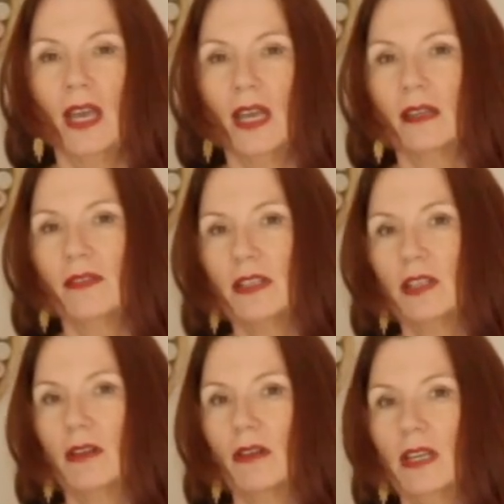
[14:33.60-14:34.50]
And I've
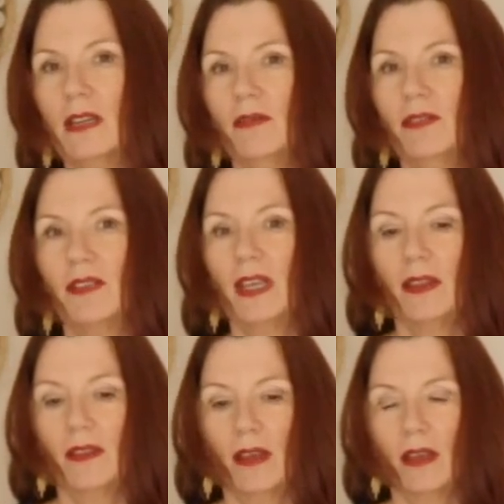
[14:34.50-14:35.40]
actually got enough of
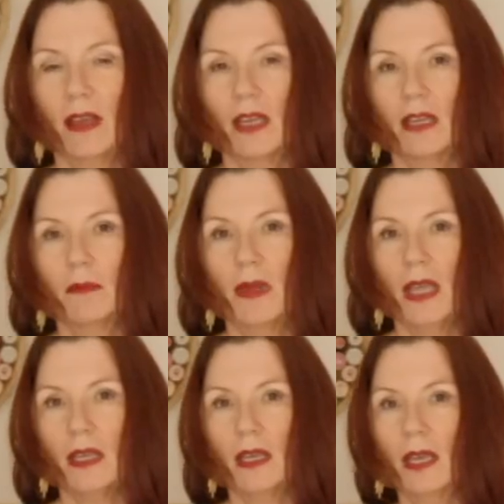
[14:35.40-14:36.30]
it that I can
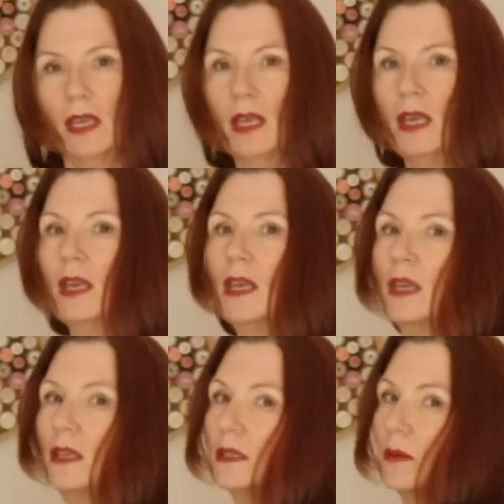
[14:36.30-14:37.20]
make
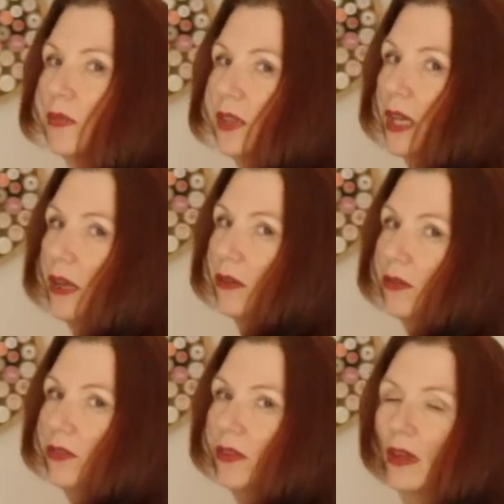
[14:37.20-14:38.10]
something
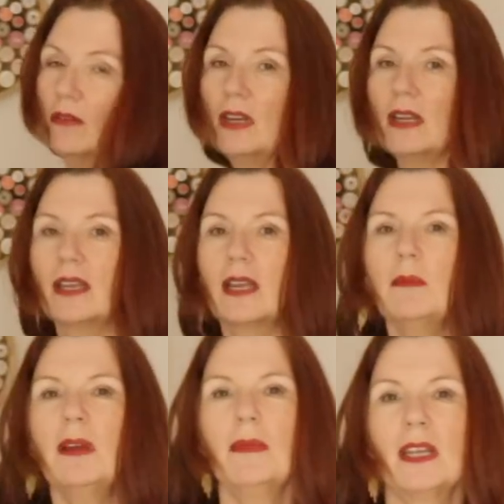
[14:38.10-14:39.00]
else. I really like it. I
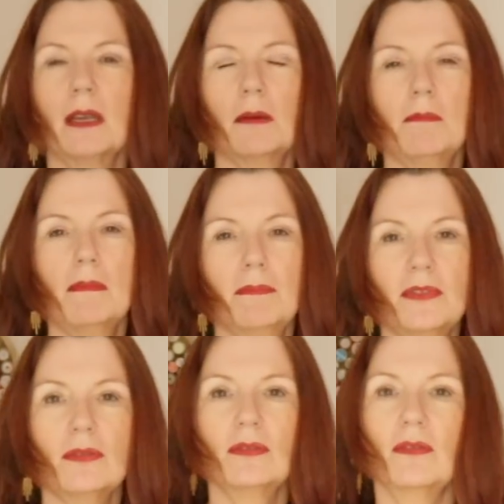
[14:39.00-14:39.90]
might make a
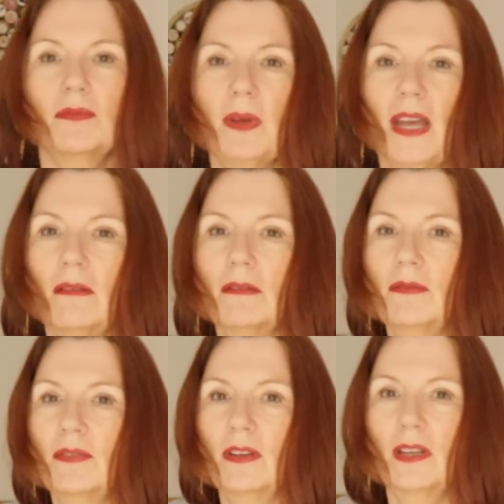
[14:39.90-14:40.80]
sort of pair
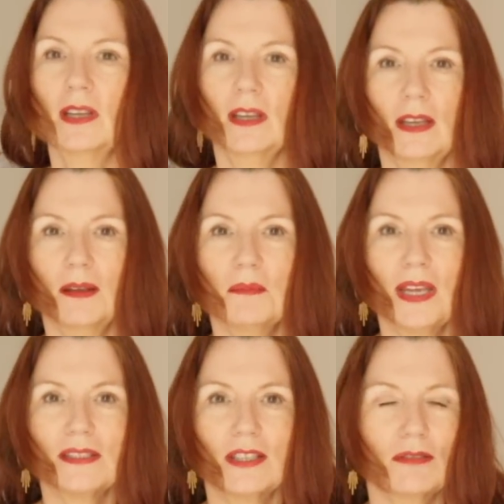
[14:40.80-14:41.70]
of
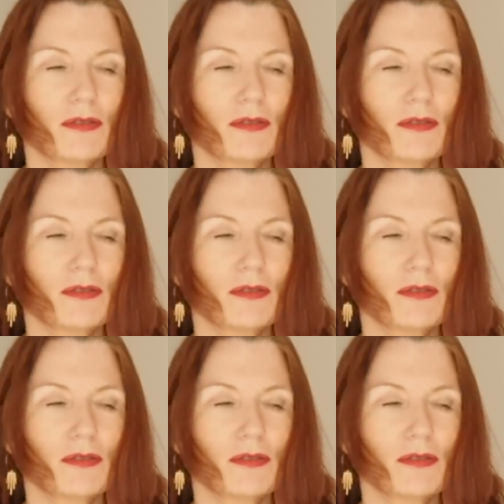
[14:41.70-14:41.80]
matching